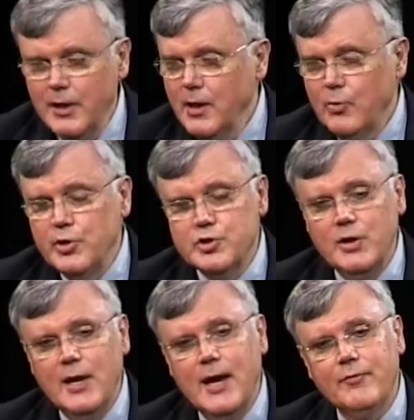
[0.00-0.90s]
We shouldn't
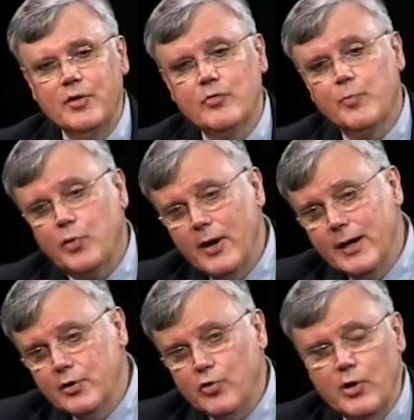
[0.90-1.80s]
have this
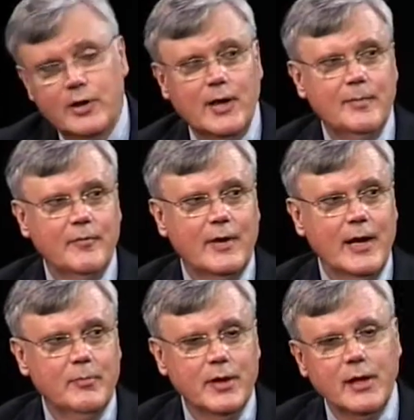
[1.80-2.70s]
predatory type of
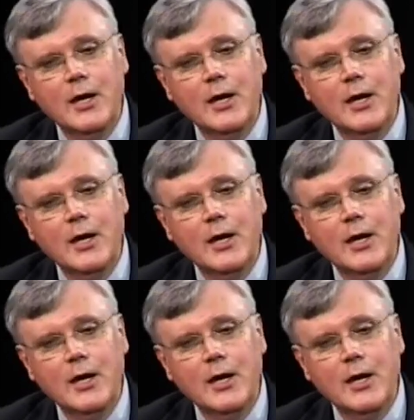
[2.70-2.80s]
gambling.